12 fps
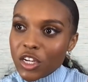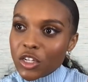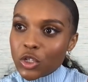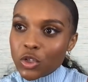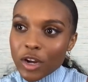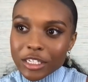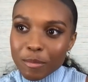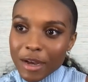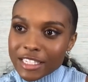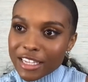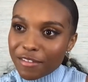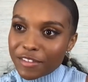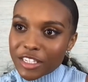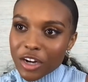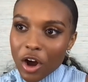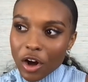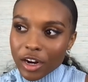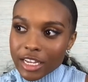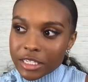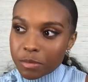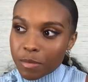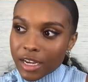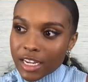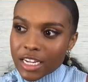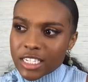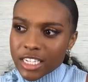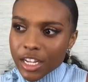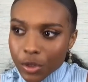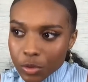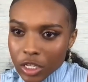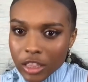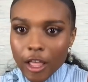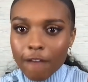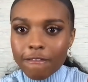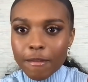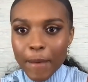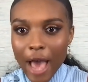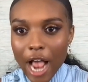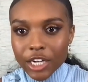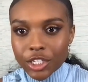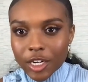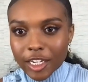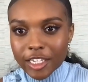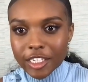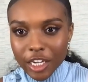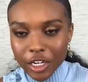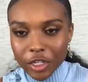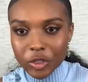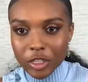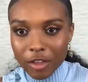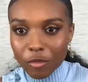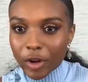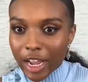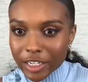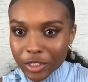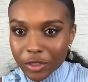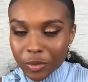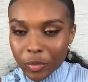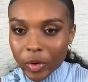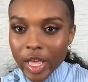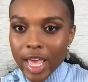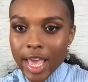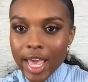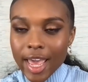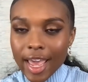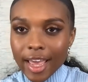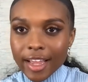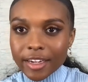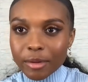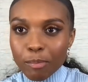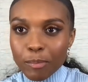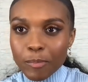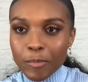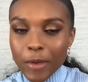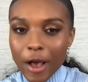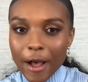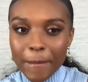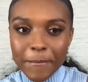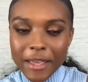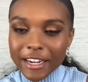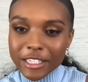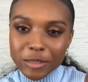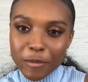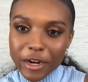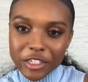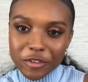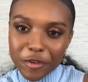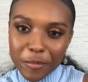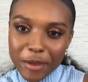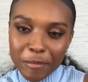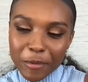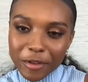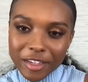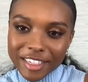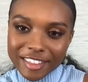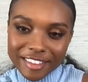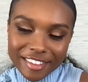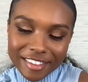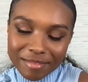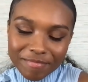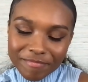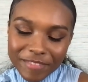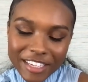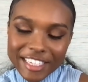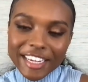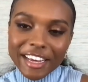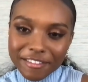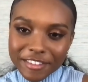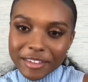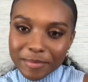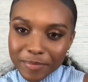stretch myself as an artist, but continue to love the passion and continue to love what I do, and be an inspiration for people is a gift.